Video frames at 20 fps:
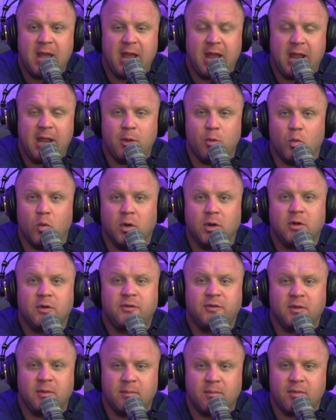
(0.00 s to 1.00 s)
Hey, what are
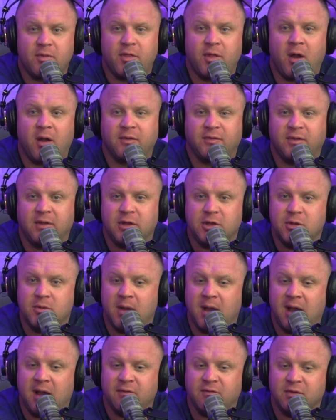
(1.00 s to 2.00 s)
some thoughts that you
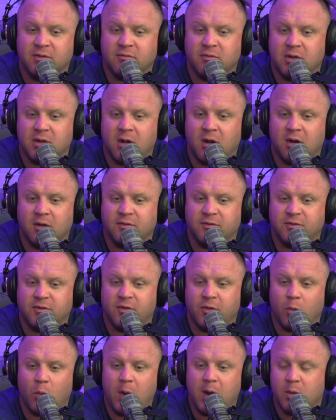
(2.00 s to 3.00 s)
have in regards
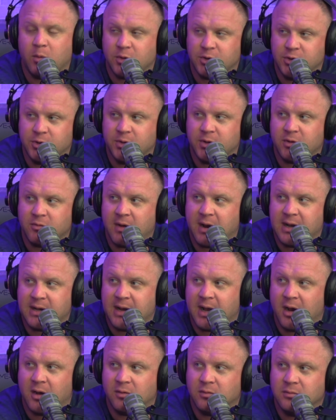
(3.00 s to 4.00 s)
to the way we're doing it right
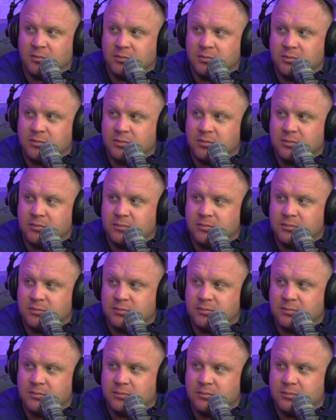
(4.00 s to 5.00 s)
now?
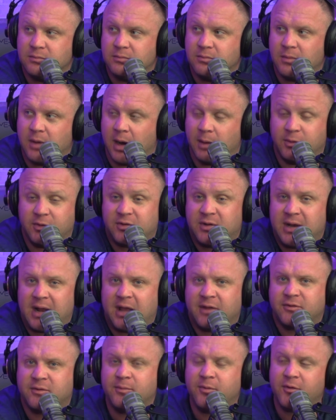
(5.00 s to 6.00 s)
I'm just going to
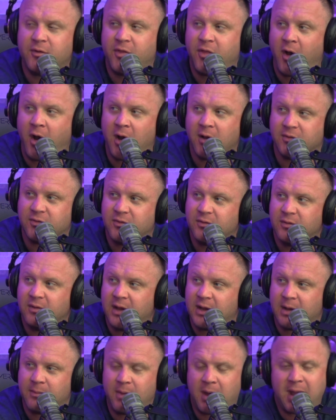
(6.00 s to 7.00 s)
ask them their thoughts.
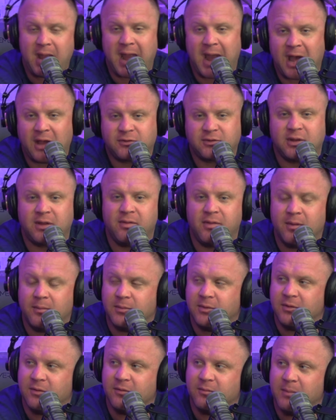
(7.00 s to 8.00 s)
Like, I'm not asking
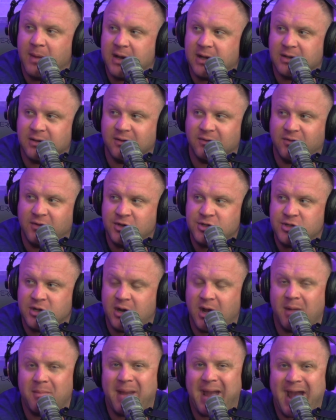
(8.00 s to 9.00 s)
them to make a
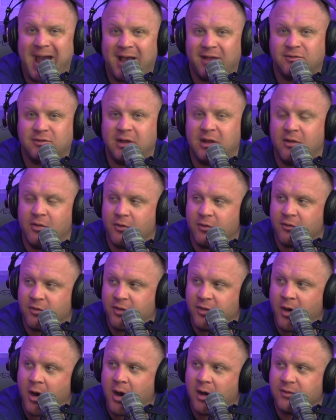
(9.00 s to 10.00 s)
decision. I'm asking their
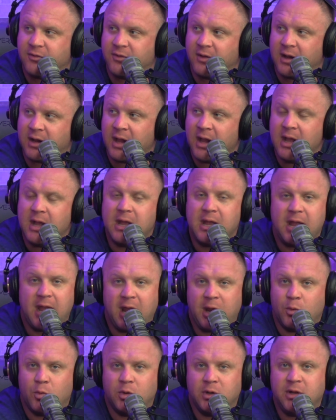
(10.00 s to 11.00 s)
thoughts. Like,
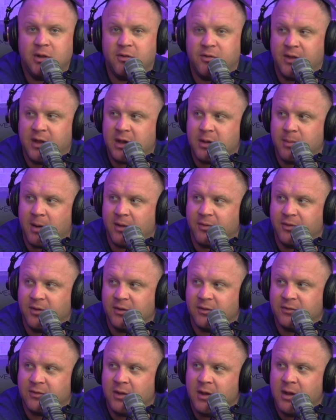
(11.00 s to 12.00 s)
hey, what do you think about
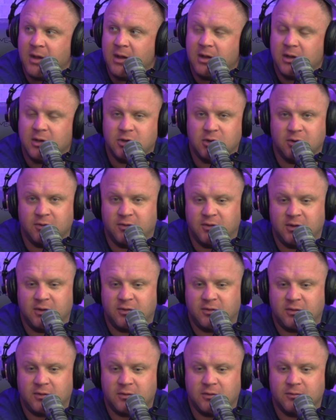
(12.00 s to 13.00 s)
this? Does
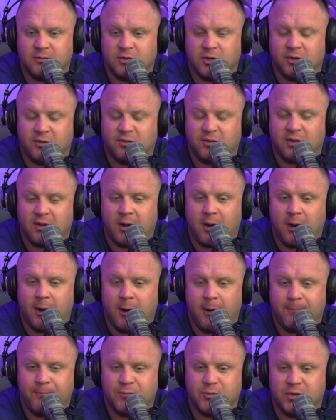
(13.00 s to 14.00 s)
this, does,
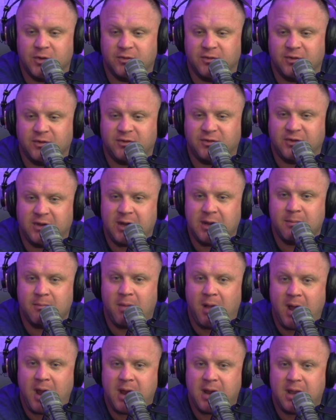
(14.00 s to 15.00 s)
um, does this seem
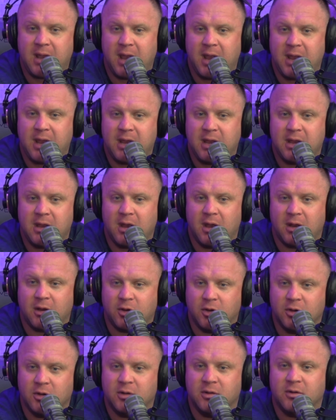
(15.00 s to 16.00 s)
like a, a
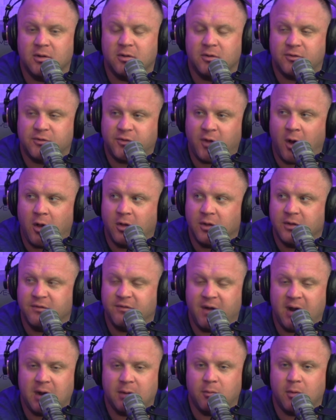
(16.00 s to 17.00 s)
good, solid,
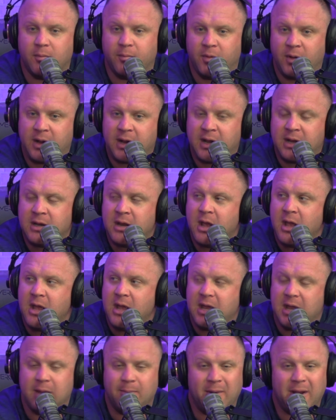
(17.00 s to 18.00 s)
viable plan?
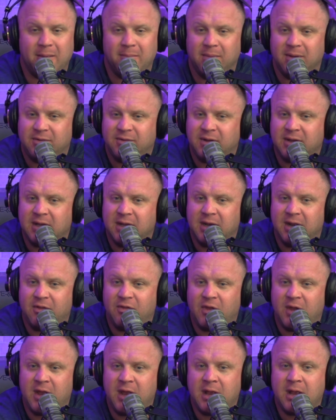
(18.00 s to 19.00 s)
Am I missing
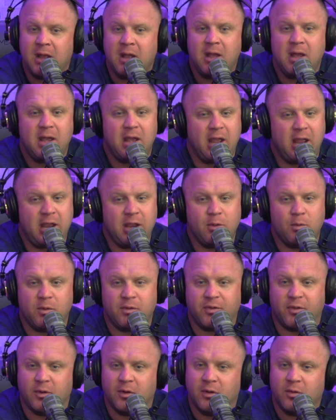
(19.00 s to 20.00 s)
anything? Hey,
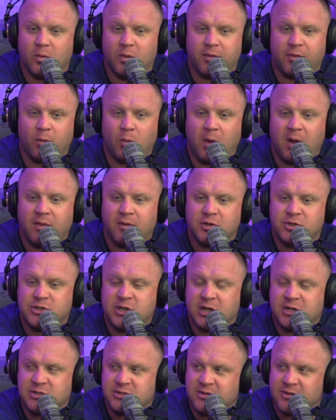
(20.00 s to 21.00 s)
with the, with the weather
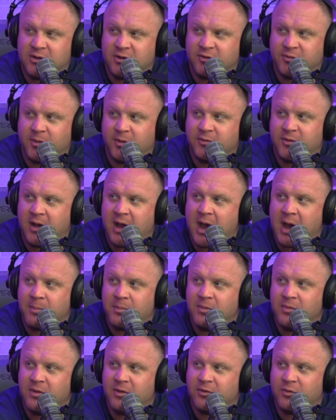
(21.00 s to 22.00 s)
changes that are supposed to
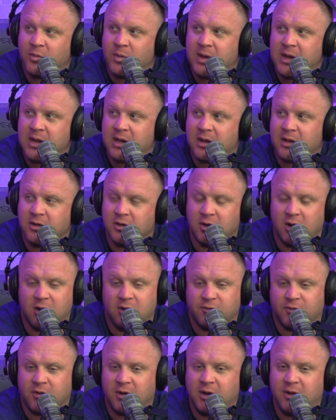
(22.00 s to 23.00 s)
happen this week,
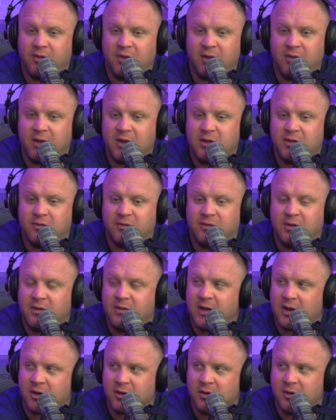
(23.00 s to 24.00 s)
is there anything that you see
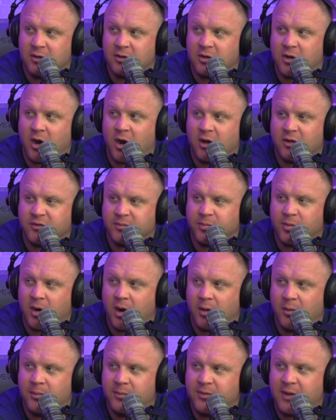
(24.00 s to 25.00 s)
that could cause
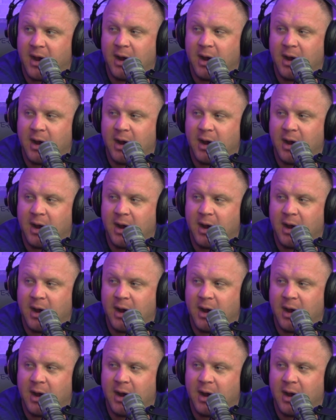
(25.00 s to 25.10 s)
problems?